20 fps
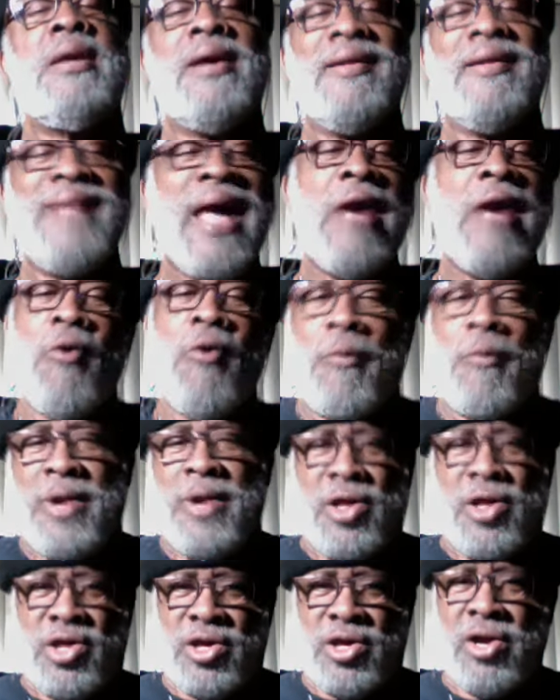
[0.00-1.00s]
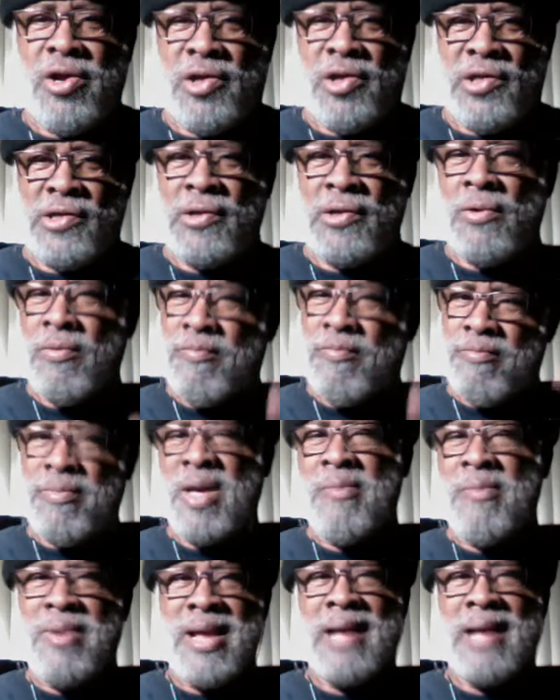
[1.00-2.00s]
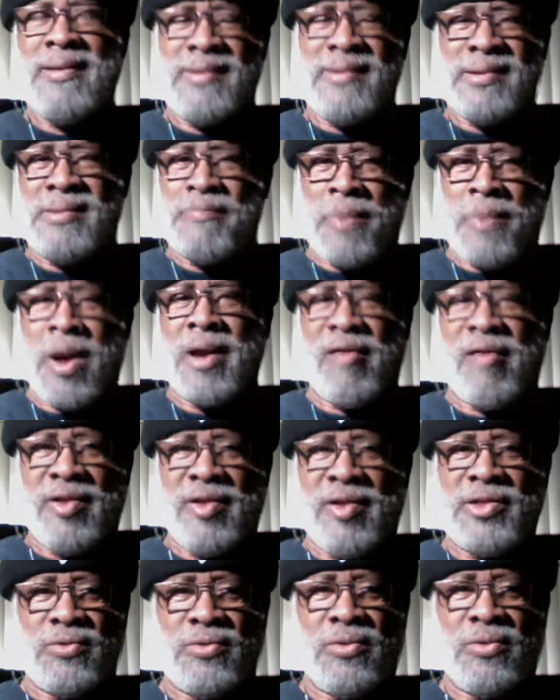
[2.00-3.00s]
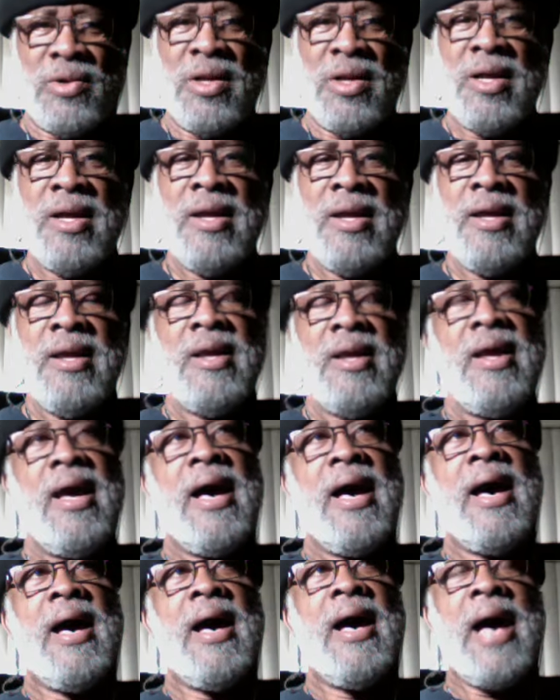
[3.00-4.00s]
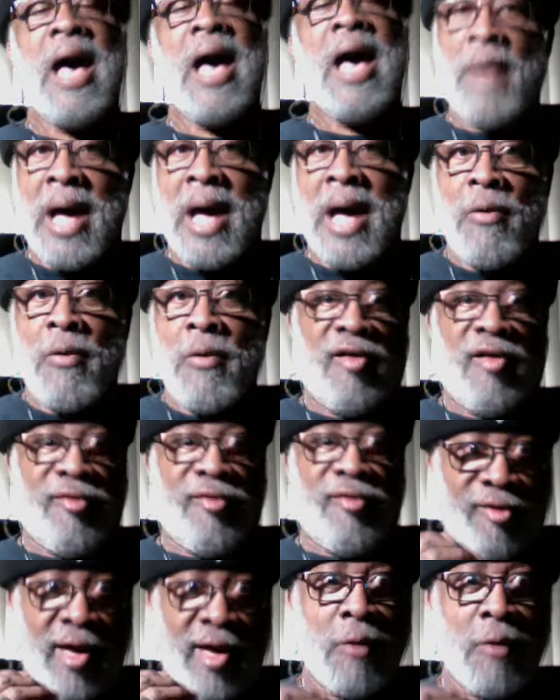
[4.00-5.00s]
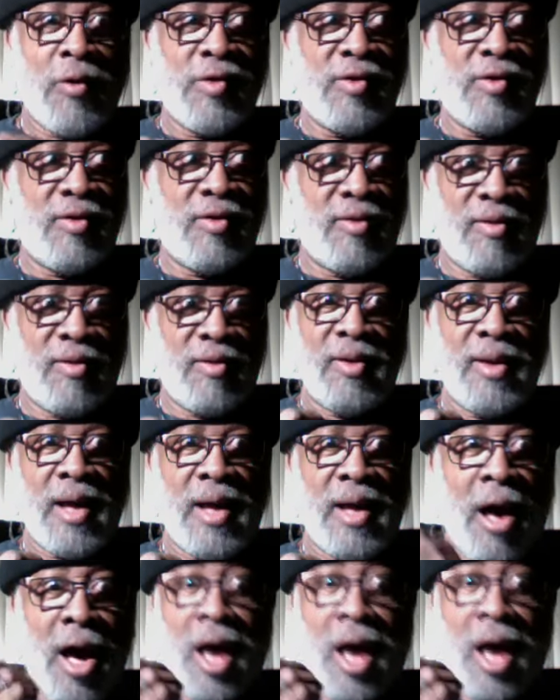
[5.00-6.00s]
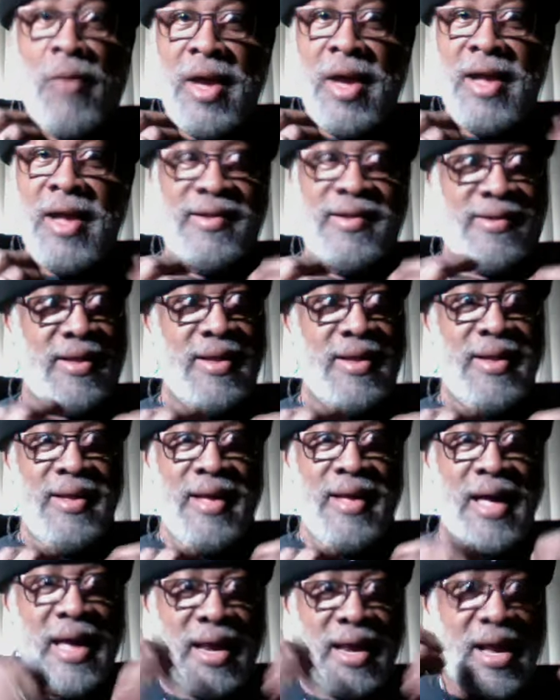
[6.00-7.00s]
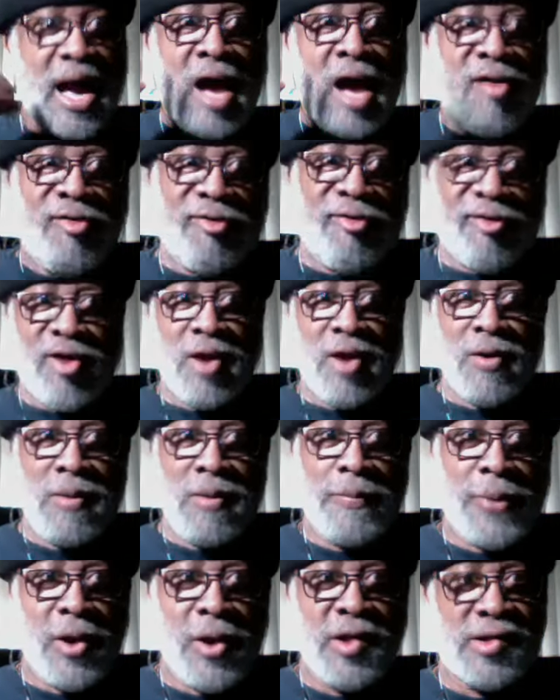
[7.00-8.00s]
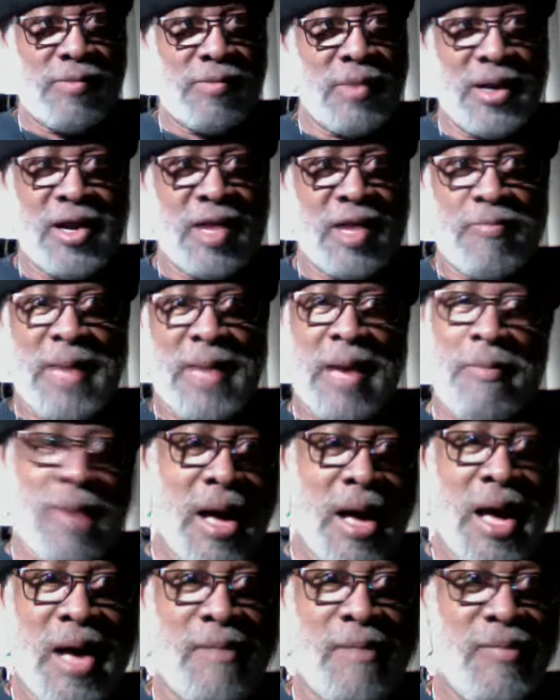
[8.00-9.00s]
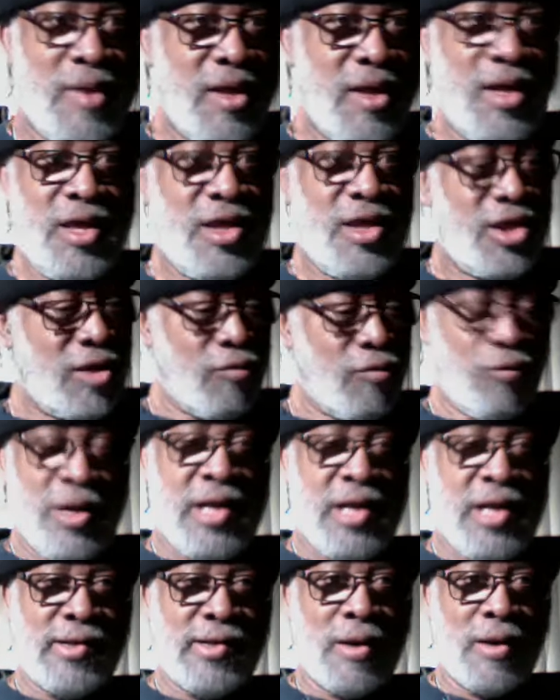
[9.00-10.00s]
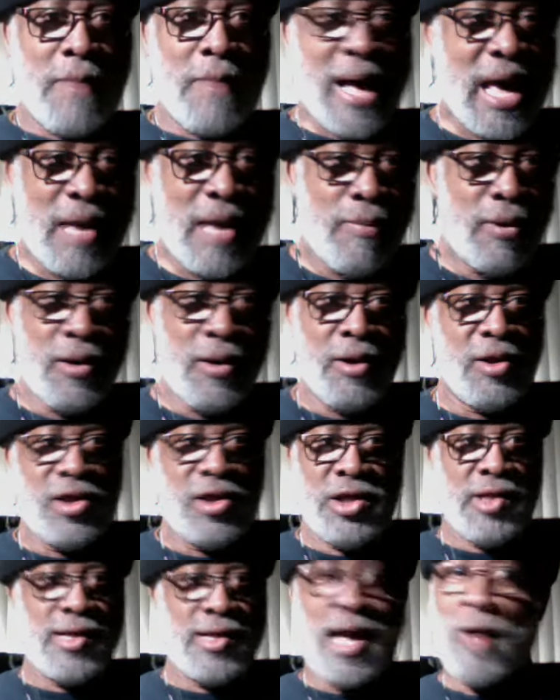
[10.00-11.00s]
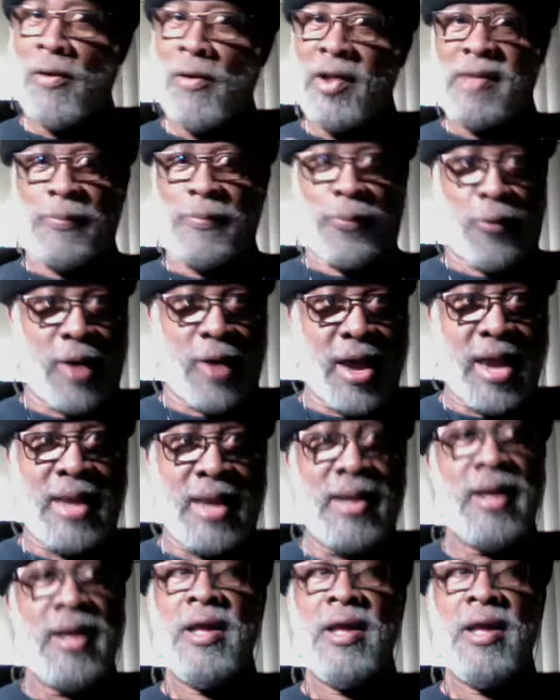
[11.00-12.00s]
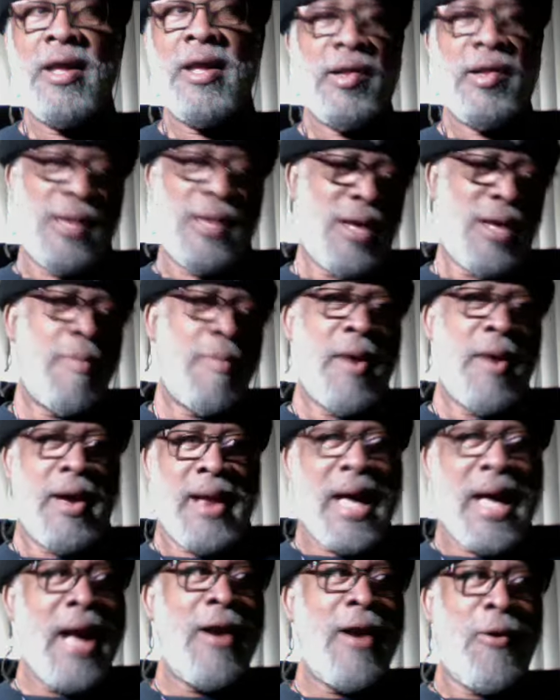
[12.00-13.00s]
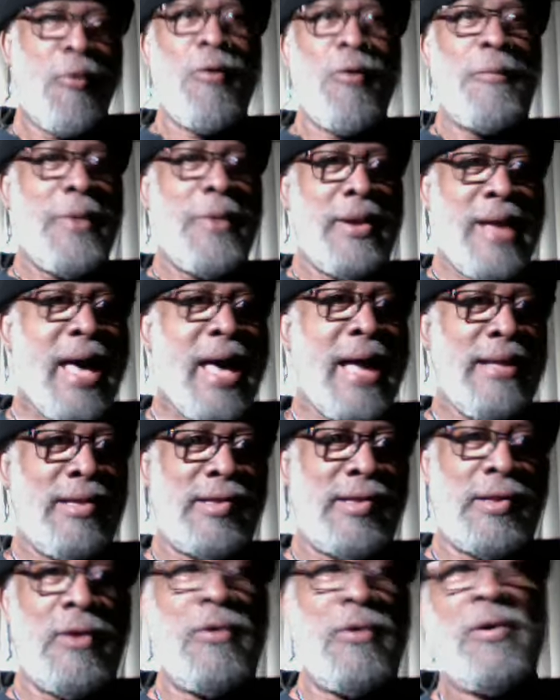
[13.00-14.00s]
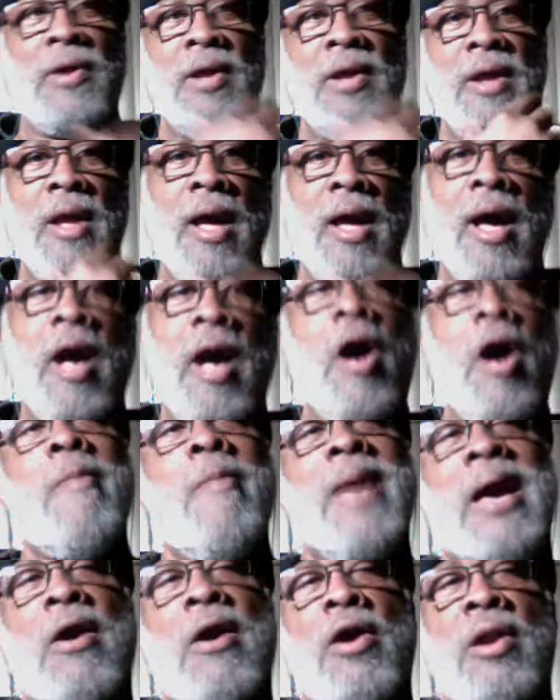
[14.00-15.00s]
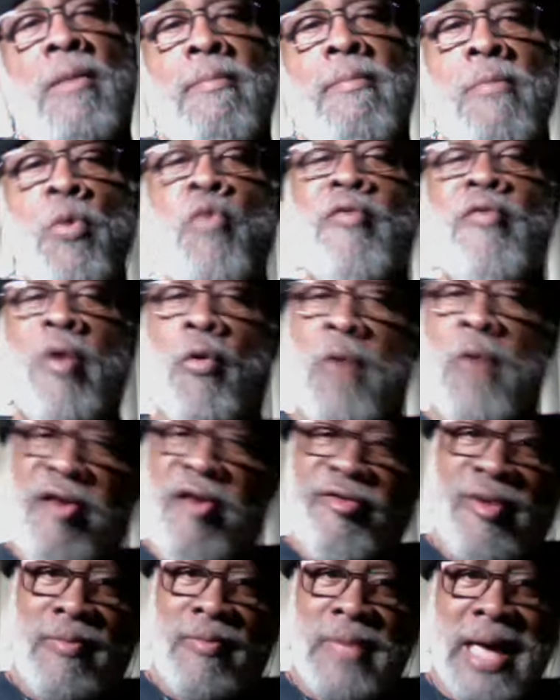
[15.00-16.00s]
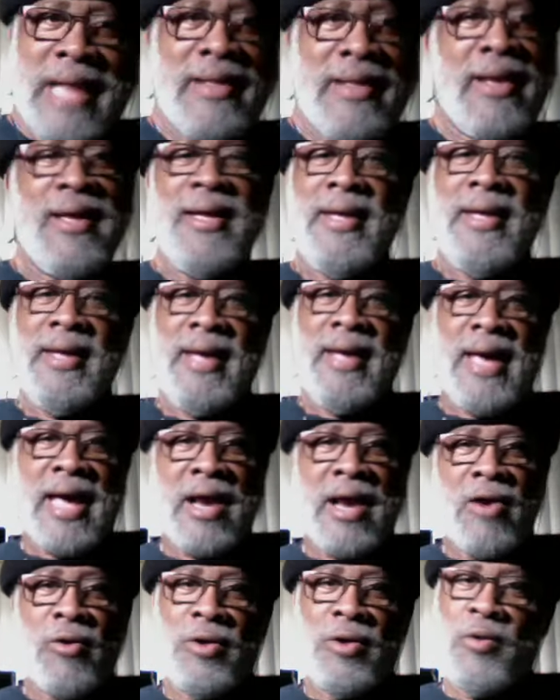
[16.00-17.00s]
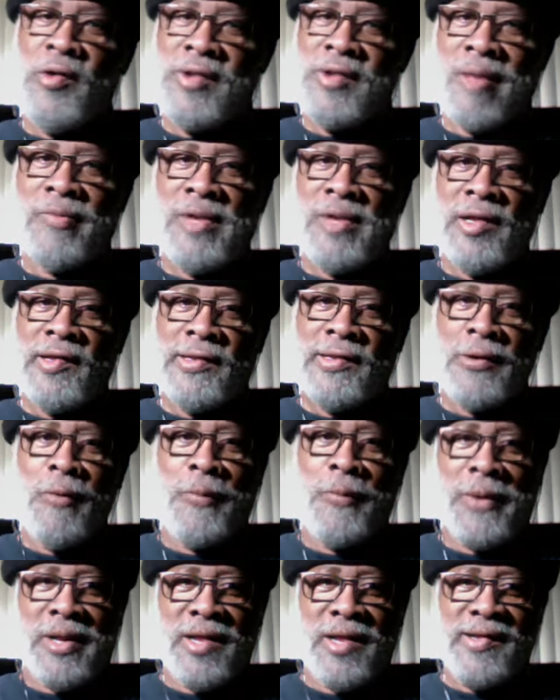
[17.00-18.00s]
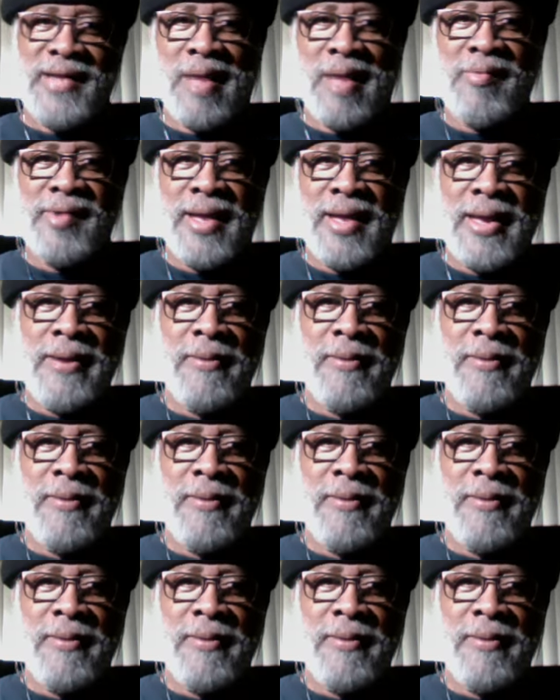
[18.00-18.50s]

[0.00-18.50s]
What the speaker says: I grew up in the church, so maybe that's part of it too. I was always a God-fearing person because my mom, she reads her Bible. She's always praying. So come on, I grew up in that. So how am I going to move away from that and go do something stupid? You see what I'm saying?